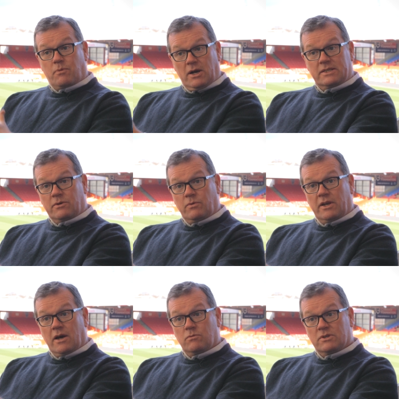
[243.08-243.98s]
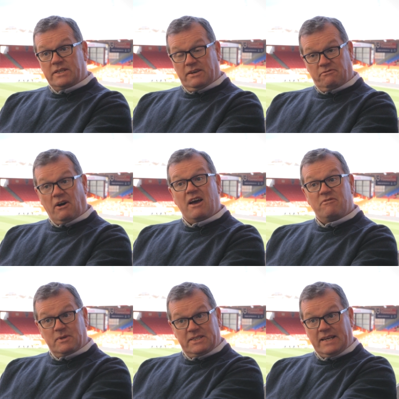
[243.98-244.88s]
pricing window will see a
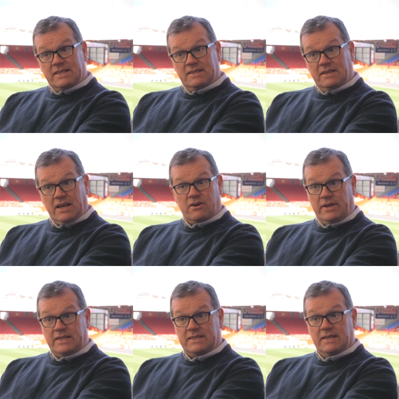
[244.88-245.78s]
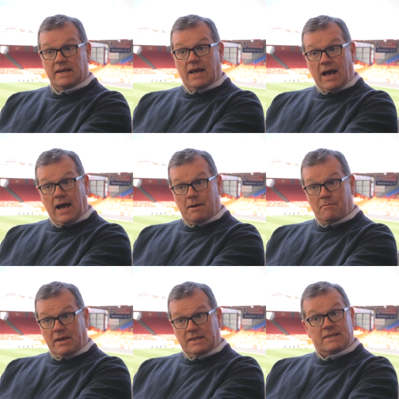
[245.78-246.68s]
5% increase
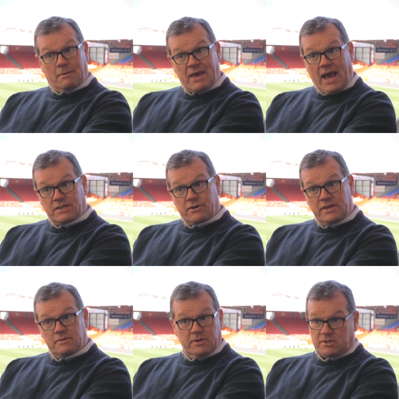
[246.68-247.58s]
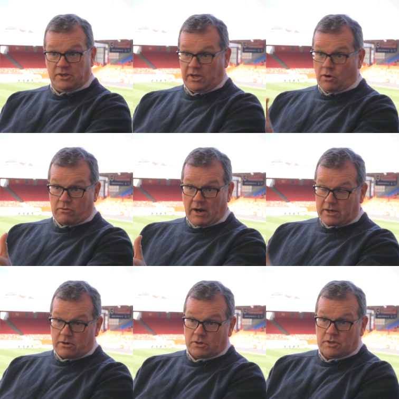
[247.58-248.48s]
um, in some categories, but certainly not
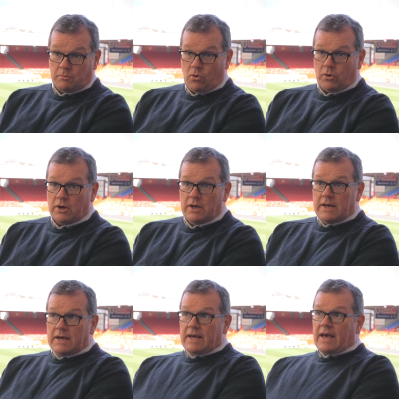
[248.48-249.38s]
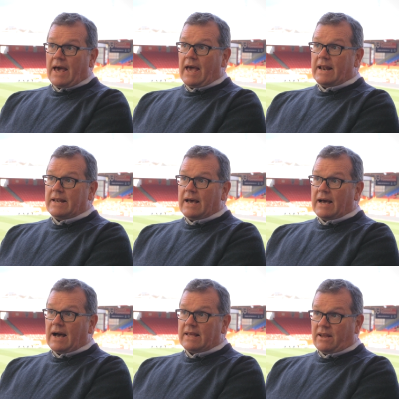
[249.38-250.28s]
right across the board. And
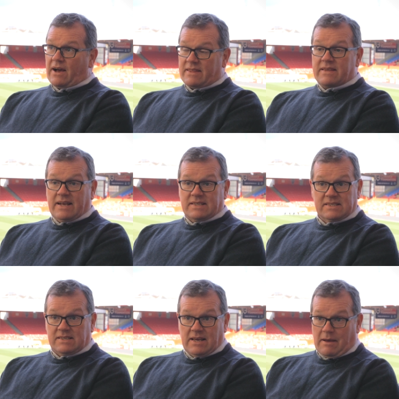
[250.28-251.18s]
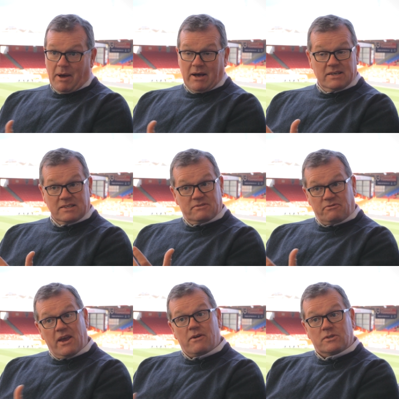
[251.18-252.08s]
uh, I, you know, I think that's about as
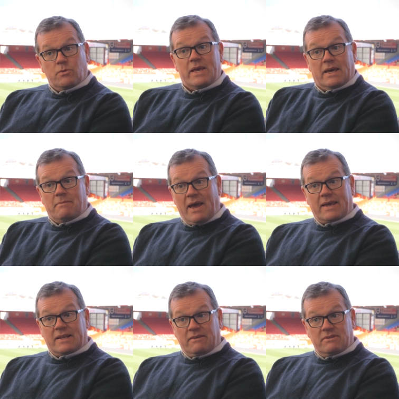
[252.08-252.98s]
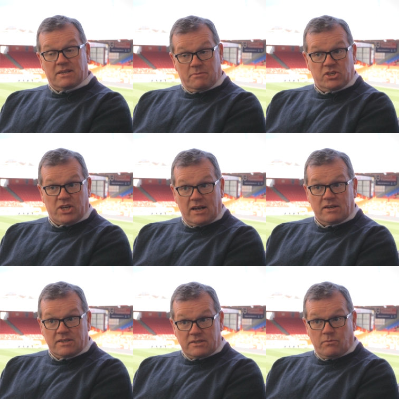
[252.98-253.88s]
fair as we can make it, given some of the
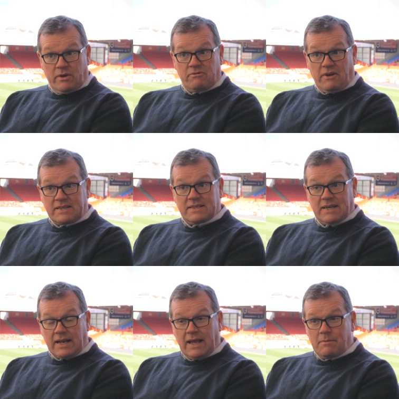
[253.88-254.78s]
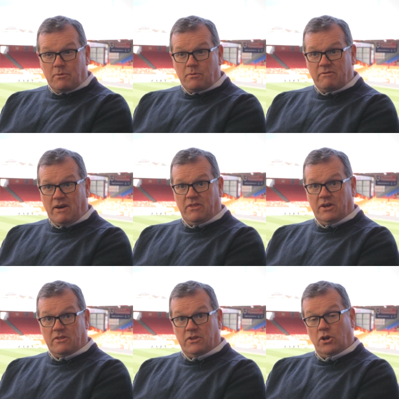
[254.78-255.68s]
challenges that we face as a club. We've had
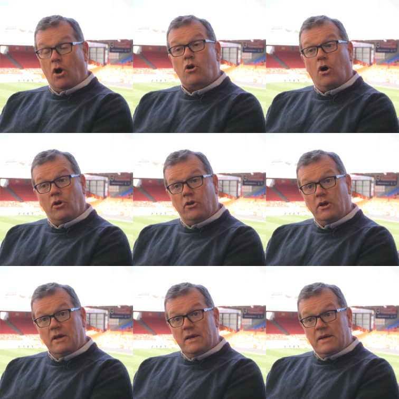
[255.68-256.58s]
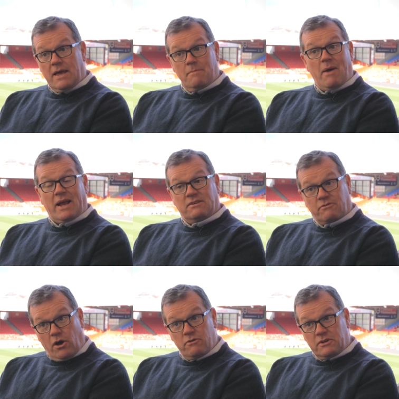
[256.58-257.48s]
the, the knock-on impact
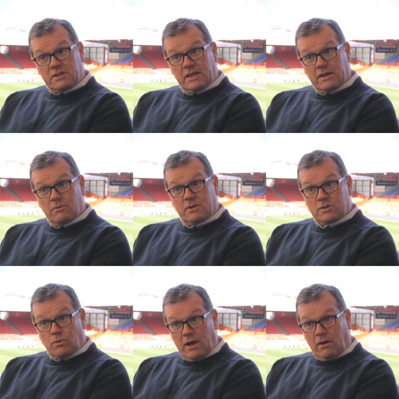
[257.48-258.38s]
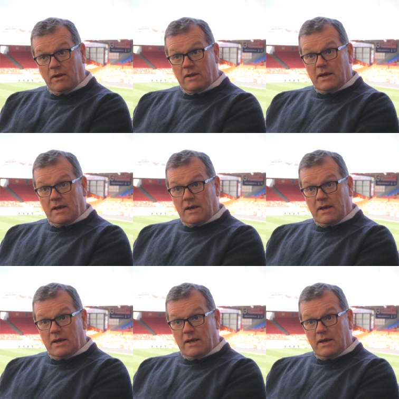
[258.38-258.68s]
of COVID to deal with as well,